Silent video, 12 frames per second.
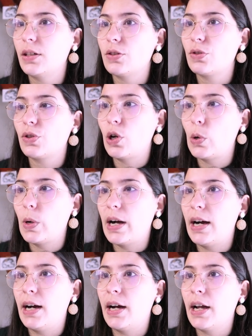So
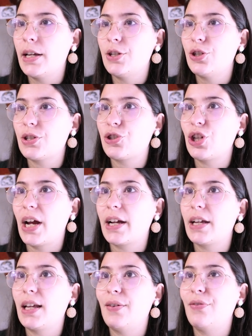I just
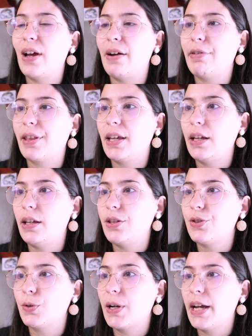check if everything
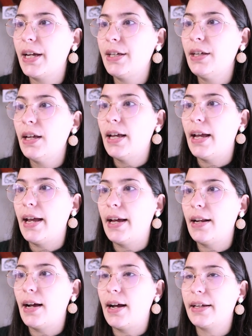is okay,
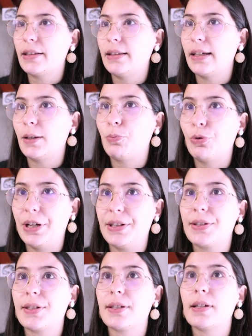and I click
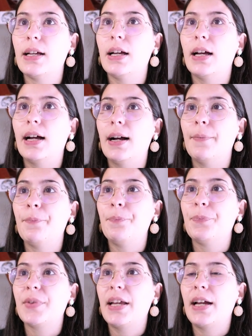print.
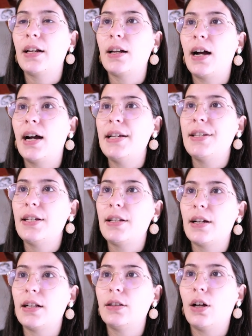And I
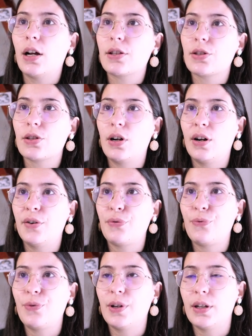did a lot of
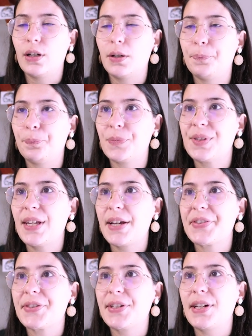
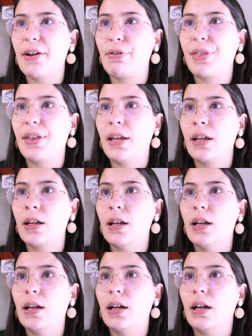tests and everything,
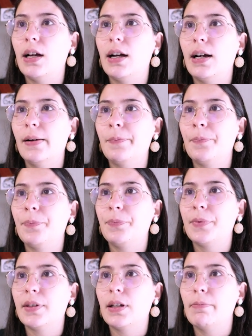
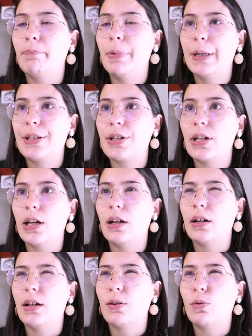but
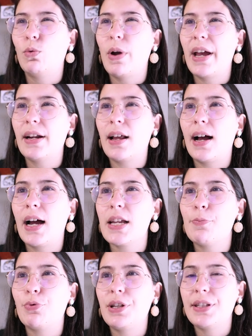when
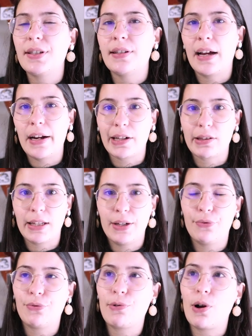I print
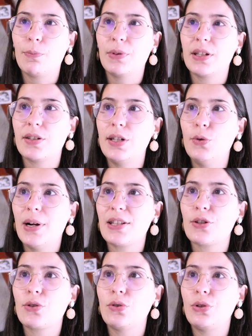directly from the
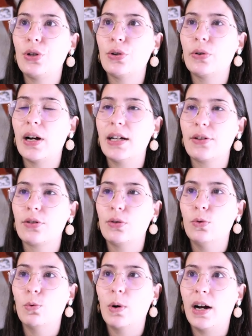Silhouette Studio, I don't
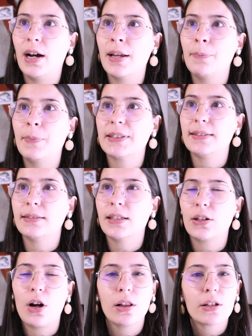know why, but
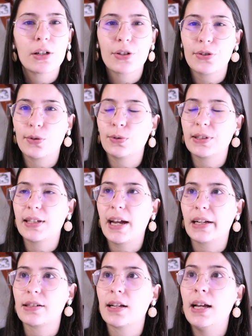the colors don't
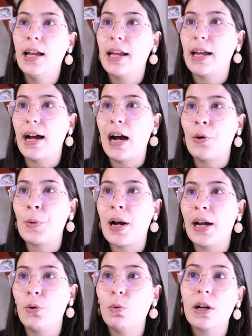get how
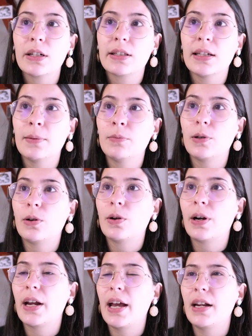I want them
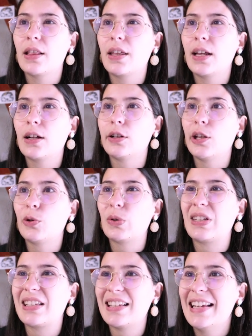or anything
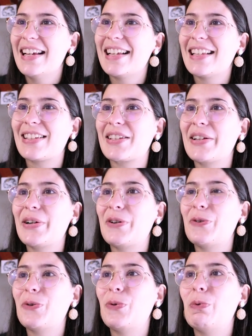close.
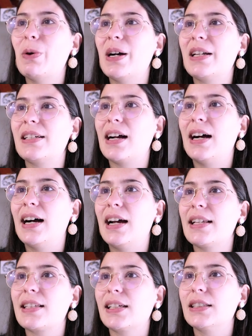So what
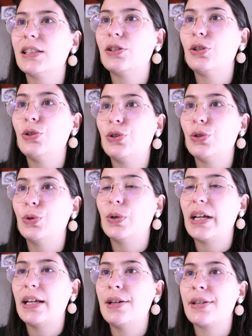I started to
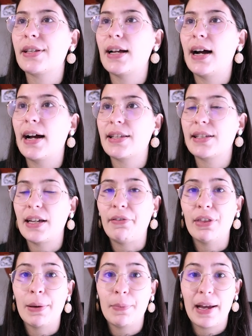do is I
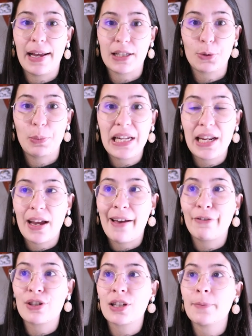save them as
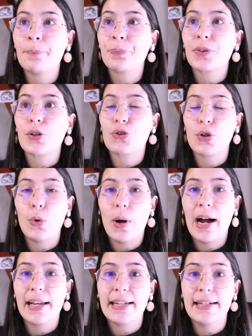PDFs,
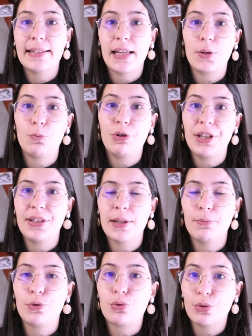so I can then print
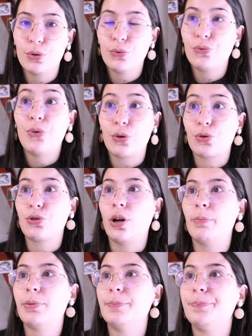them through
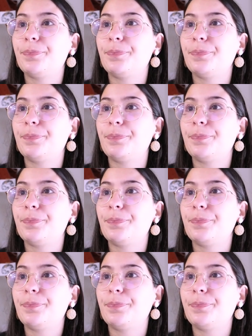Photoshop.